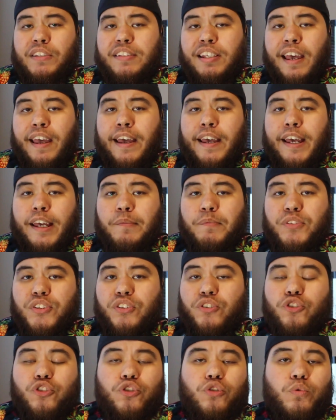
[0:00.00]
tabs
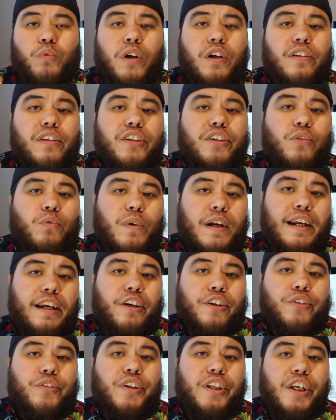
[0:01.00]
and swirling
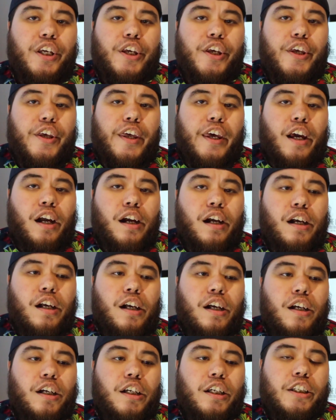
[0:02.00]
around
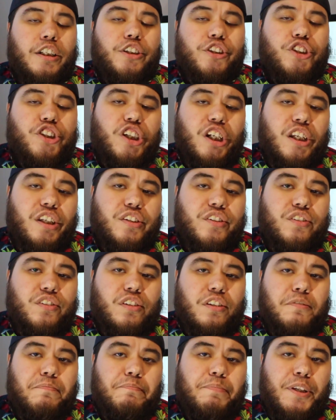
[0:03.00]
on
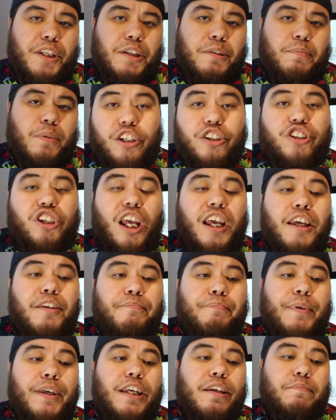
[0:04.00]
Justin Bieber.
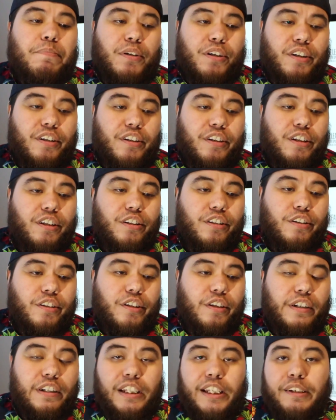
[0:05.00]
Shane Bieber,
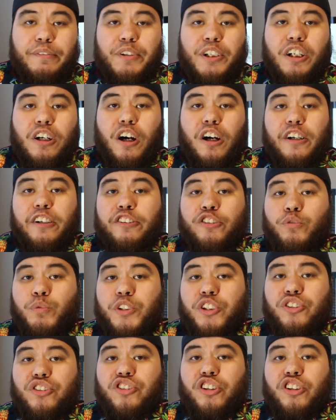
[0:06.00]
Cleveland Guardians. We just